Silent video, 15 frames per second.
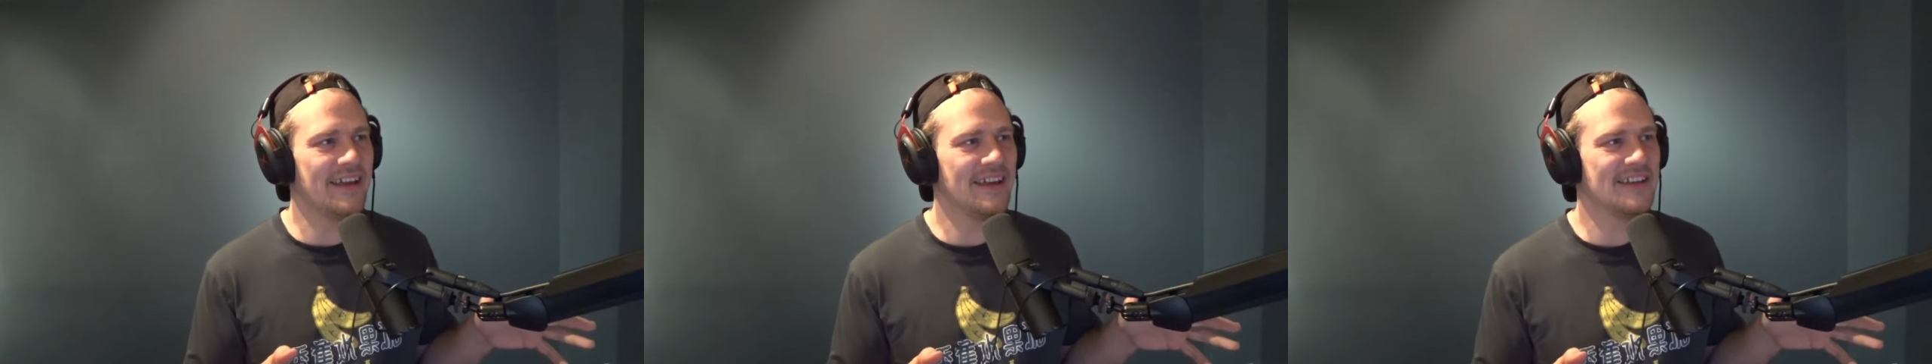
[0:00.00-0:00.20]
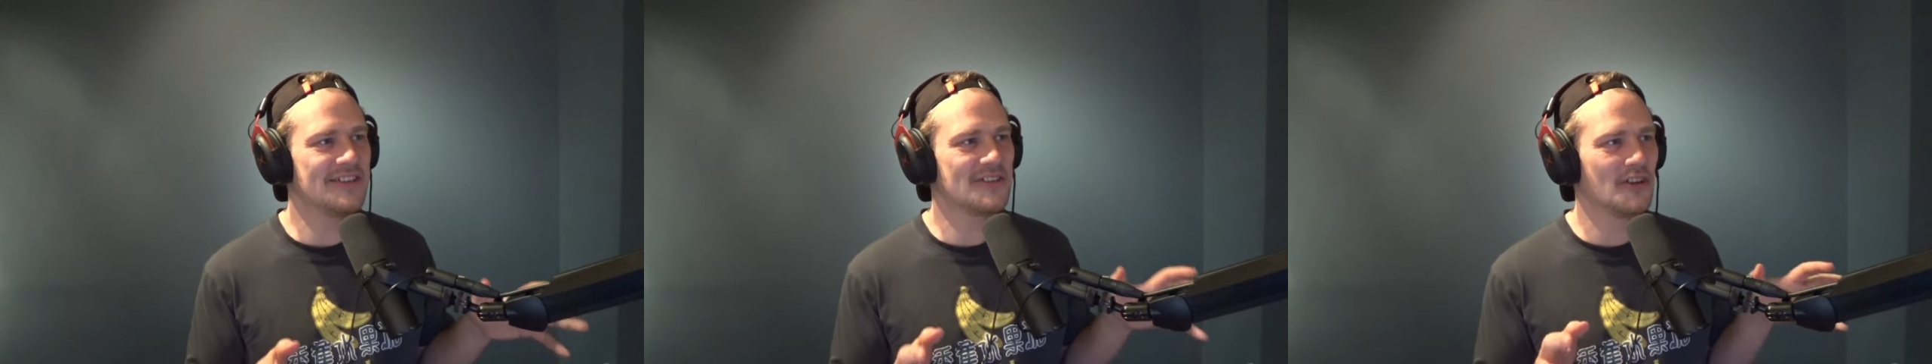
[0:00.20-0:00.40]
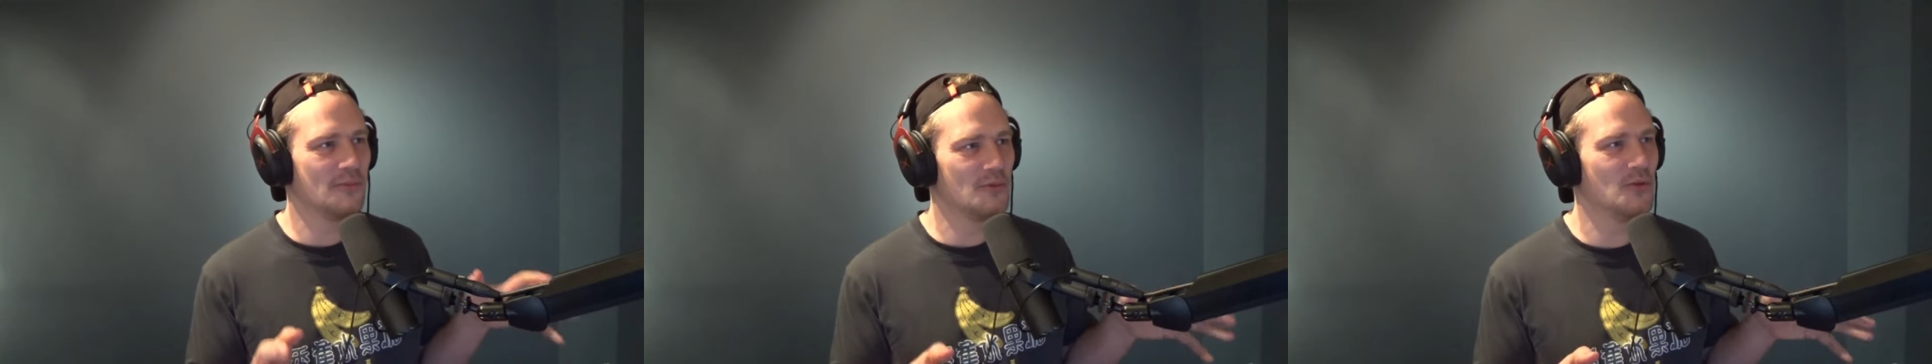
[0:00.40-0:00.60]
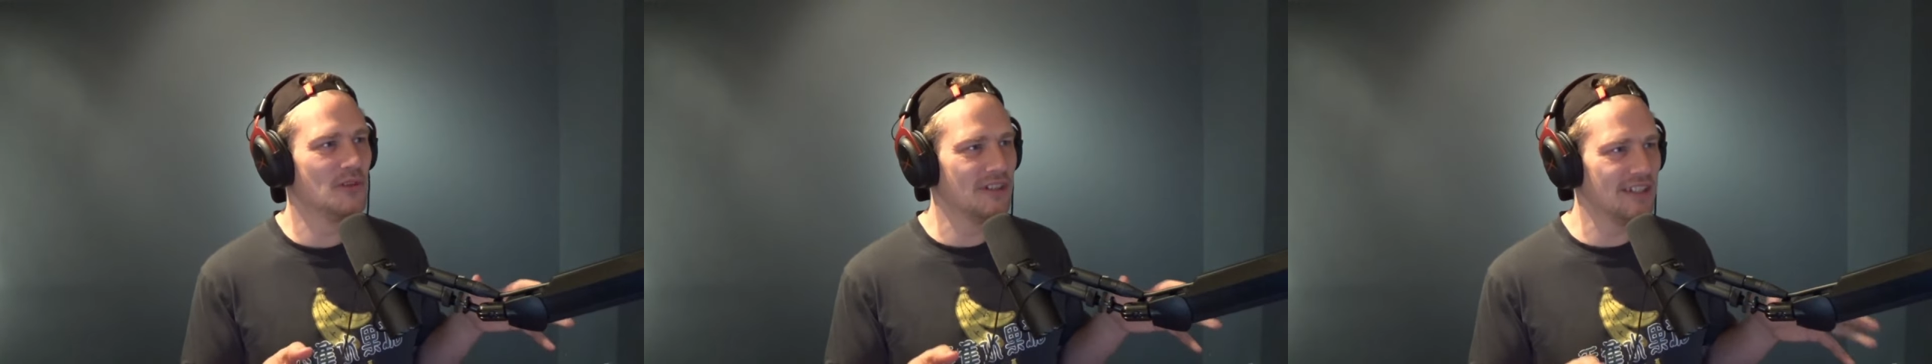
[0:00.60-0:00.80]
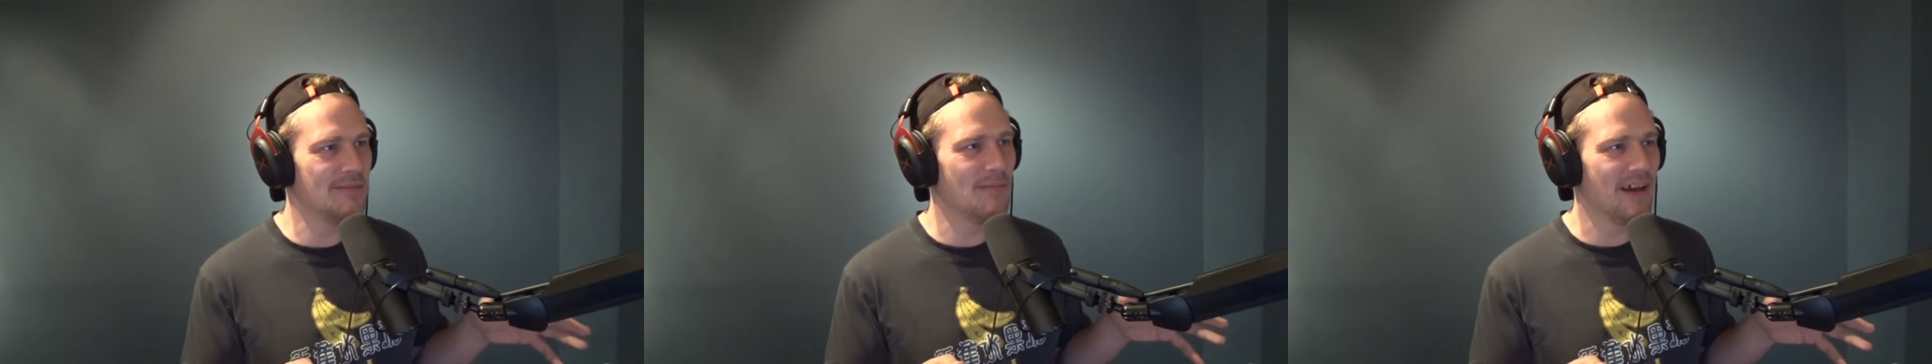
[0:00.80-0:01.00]
his
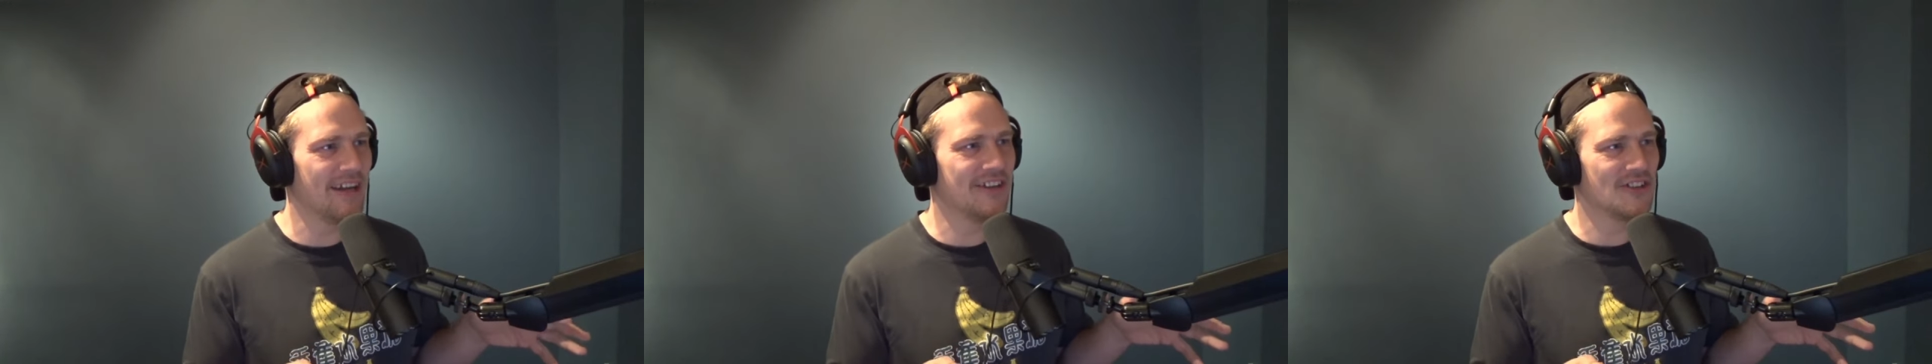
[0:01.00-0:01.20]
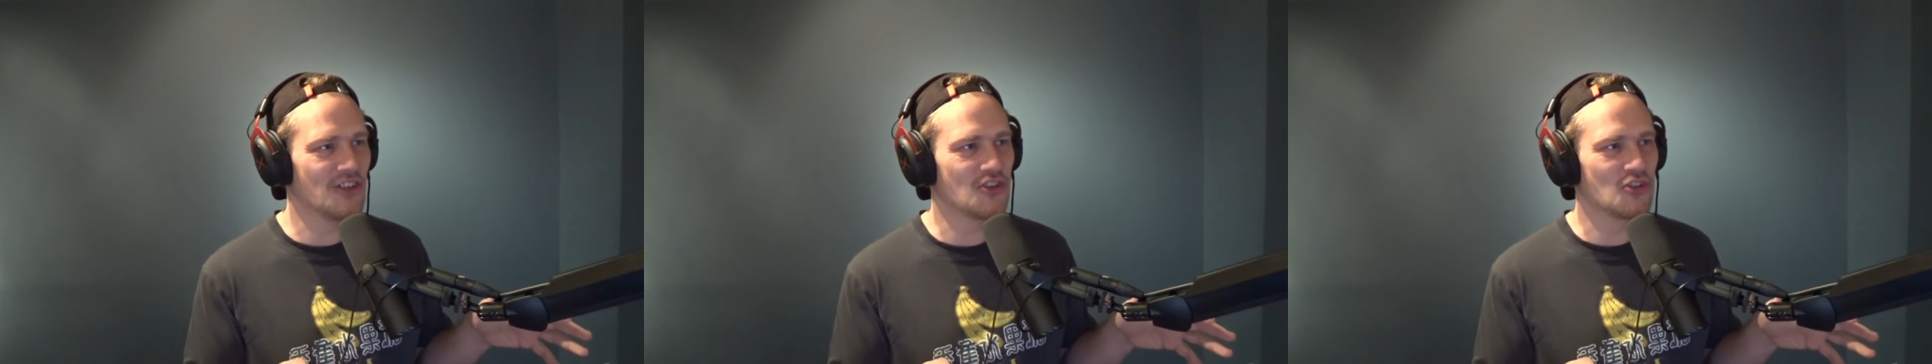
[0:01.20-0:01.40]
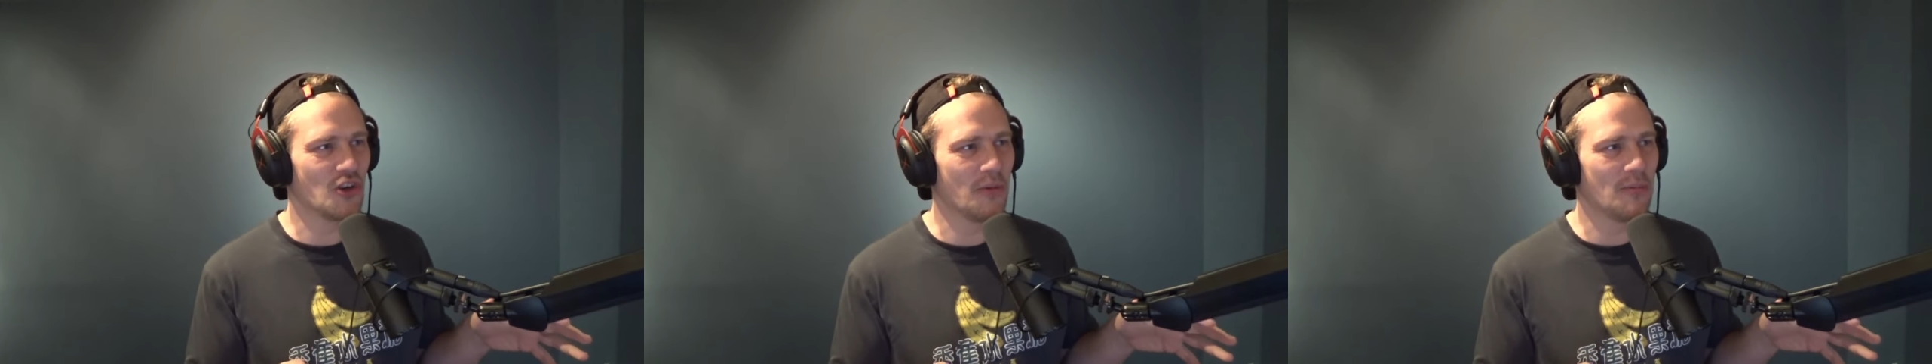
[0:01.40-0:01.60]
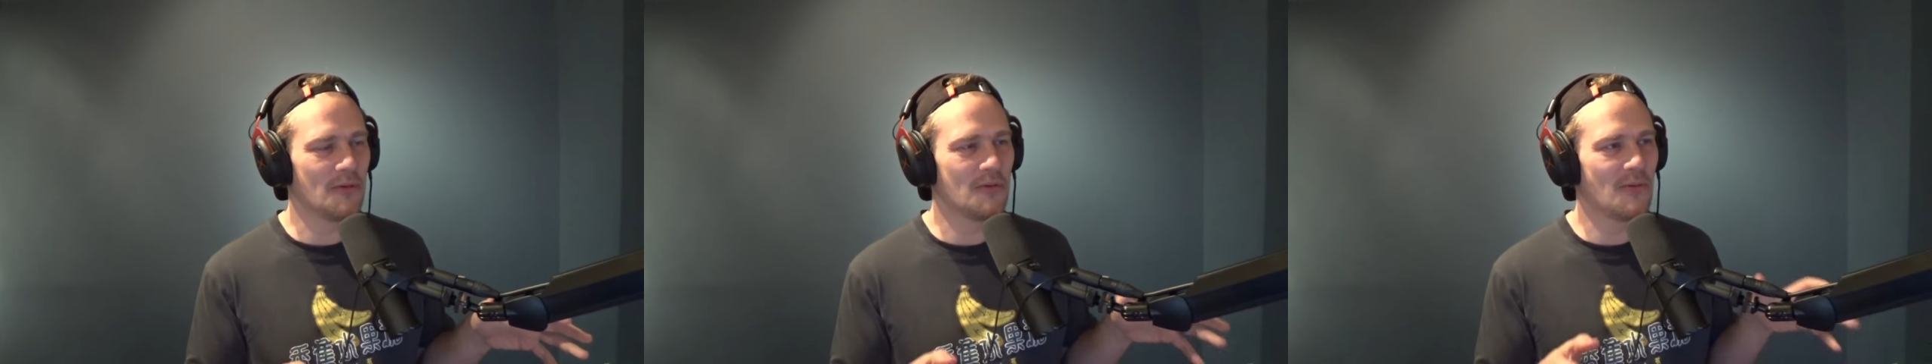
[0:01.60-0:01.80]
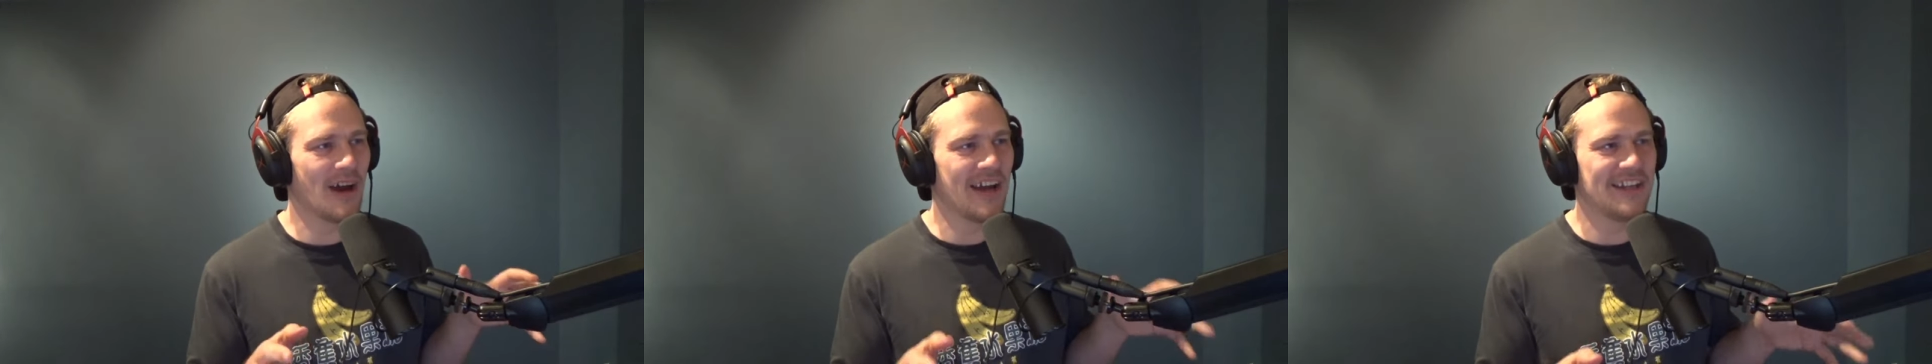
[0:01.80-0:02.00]
community manager job
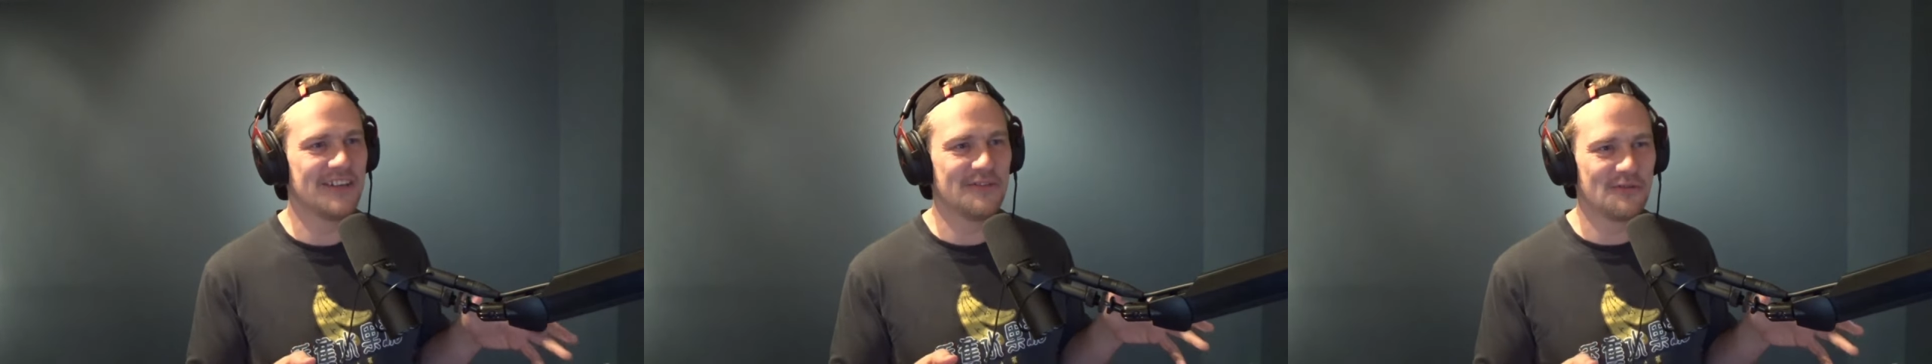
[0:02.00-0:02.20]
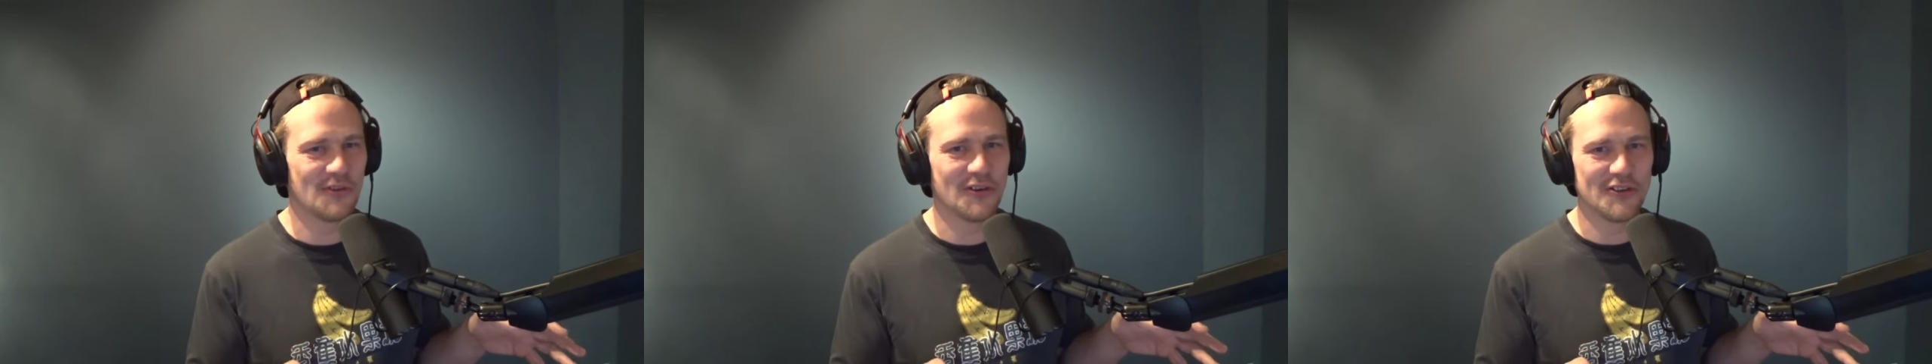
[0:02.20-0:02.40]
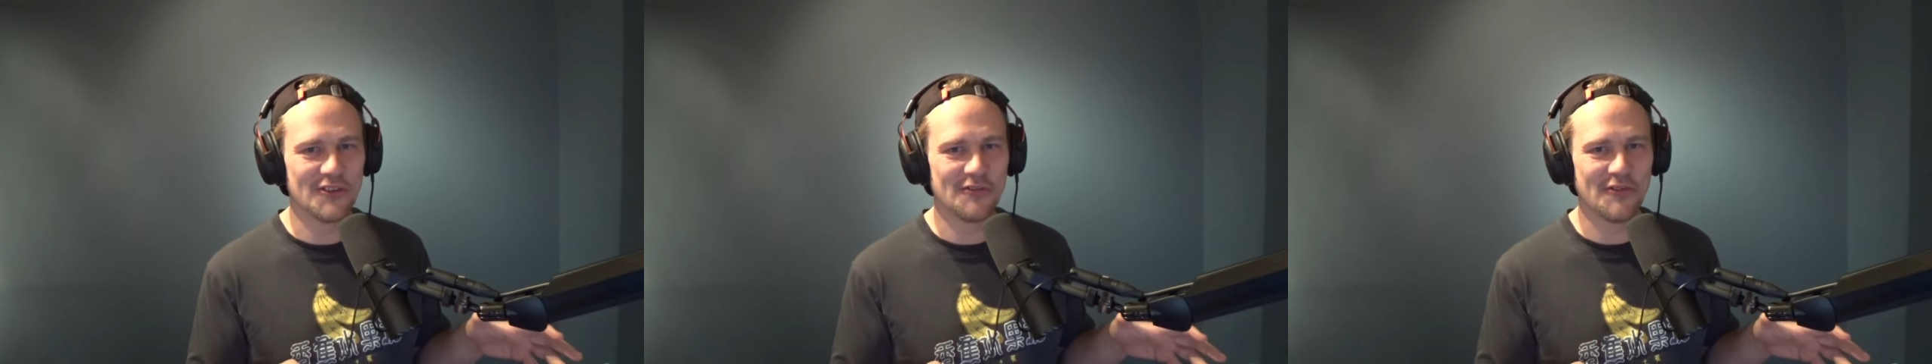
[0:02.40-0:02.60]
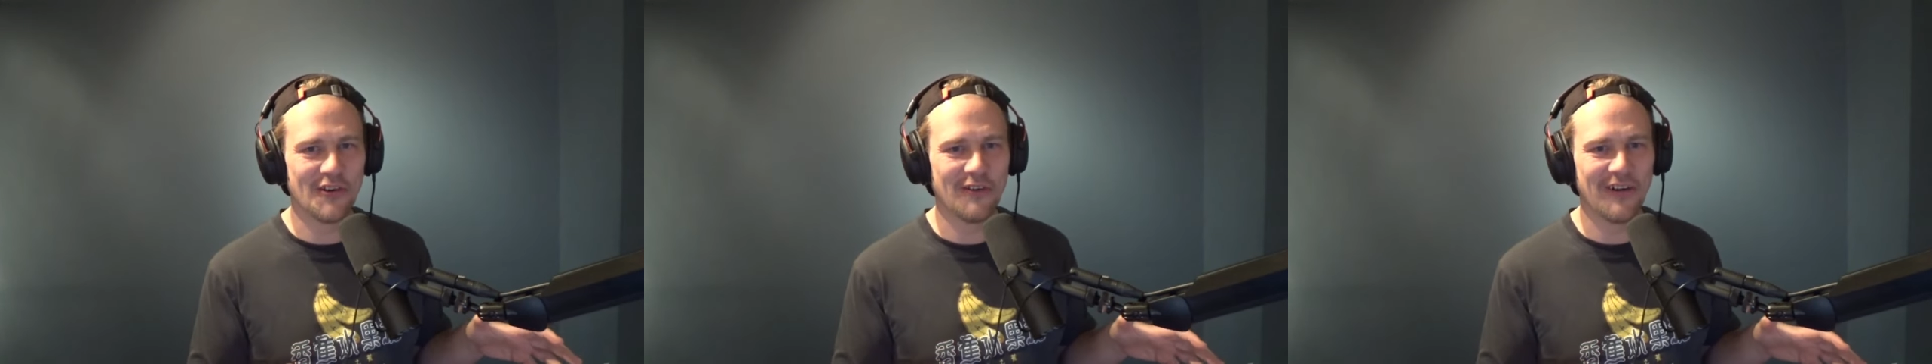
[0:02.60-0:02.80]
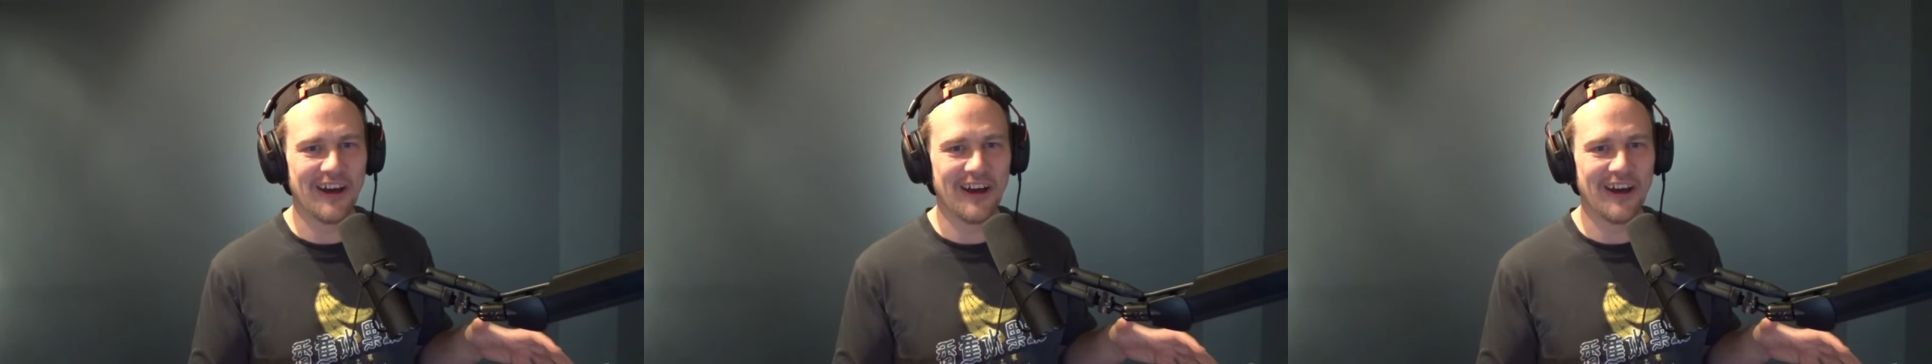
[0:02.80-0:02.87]
right in front of our